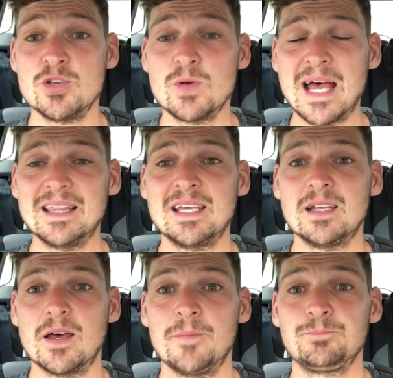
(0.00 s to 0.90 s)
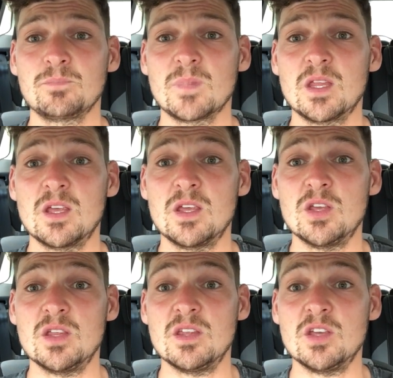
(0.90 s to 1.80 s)
you get leaner,
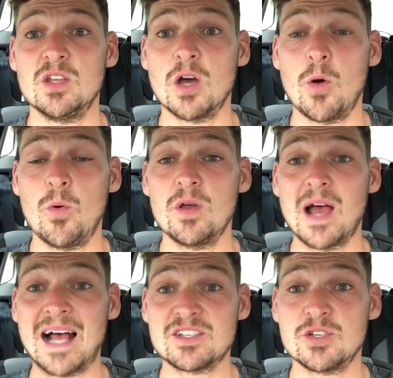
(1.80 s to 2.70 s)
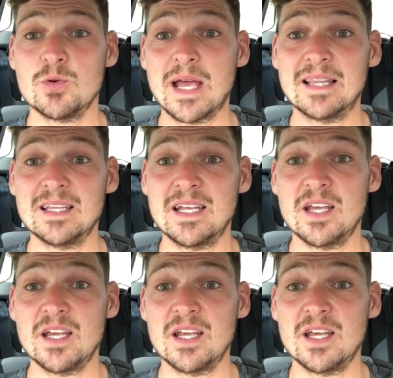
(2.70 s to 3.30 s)
you know, as you get